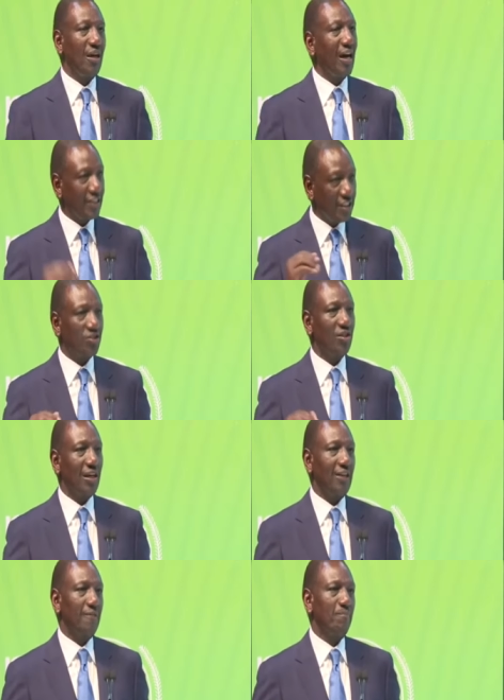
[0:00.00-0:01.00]

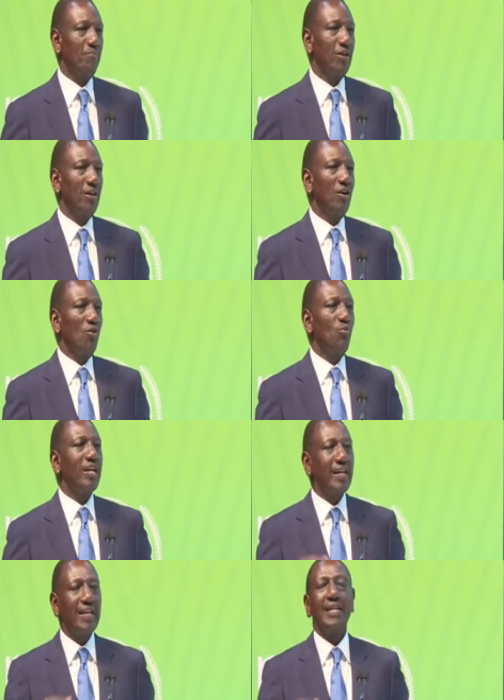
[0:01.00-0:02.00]
Additionally, we
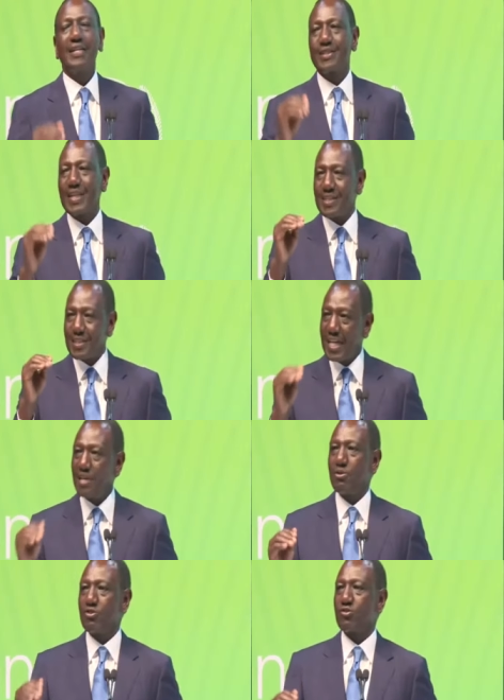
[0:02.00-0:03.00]
need
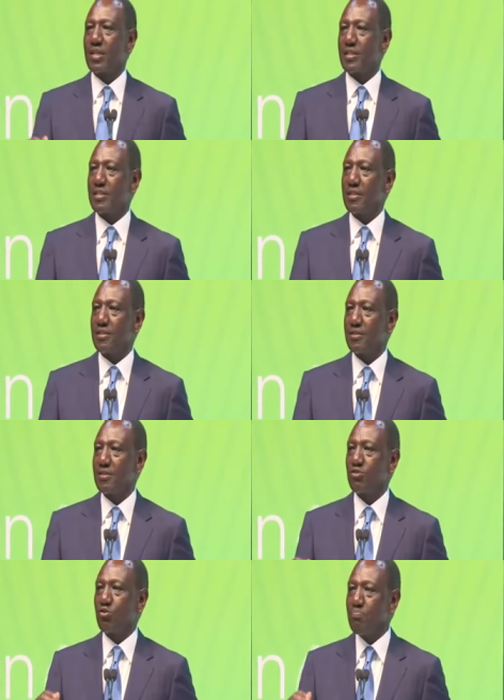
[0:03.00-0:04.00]
sustainable strategies
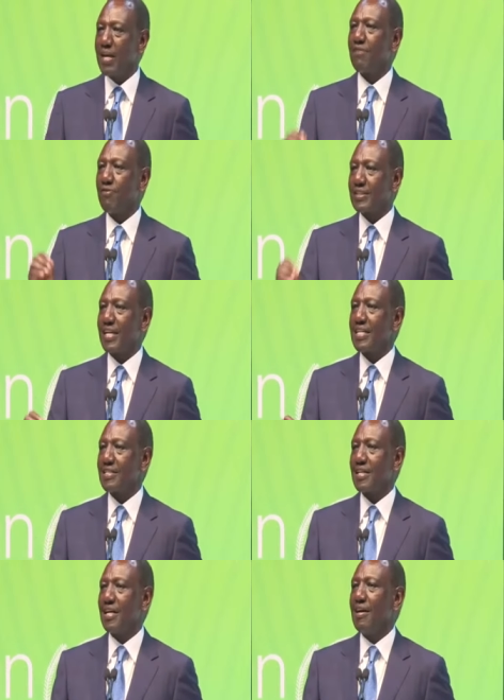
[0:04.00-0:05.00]
to make
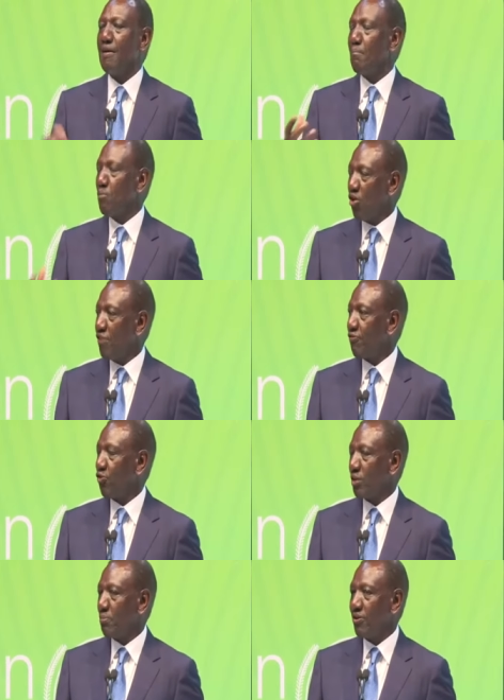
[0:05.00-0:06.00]
fertilizer more
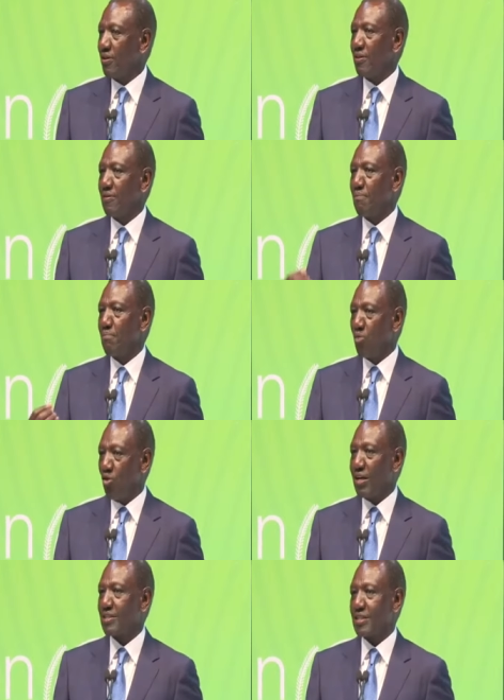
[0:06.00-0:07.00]
affordable,
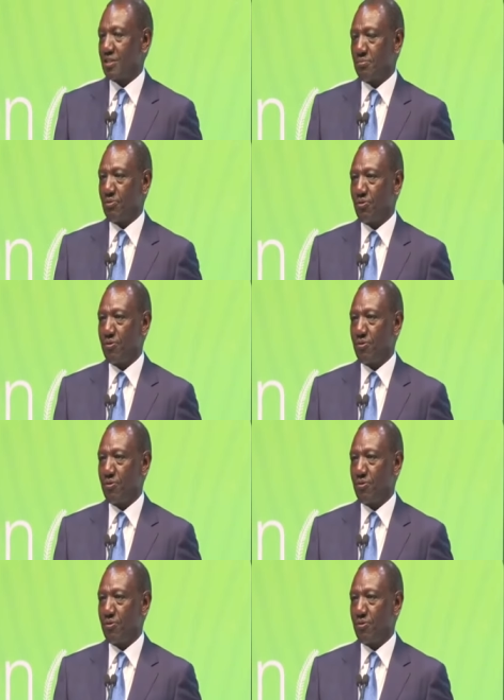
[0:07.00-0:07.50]
more accessible.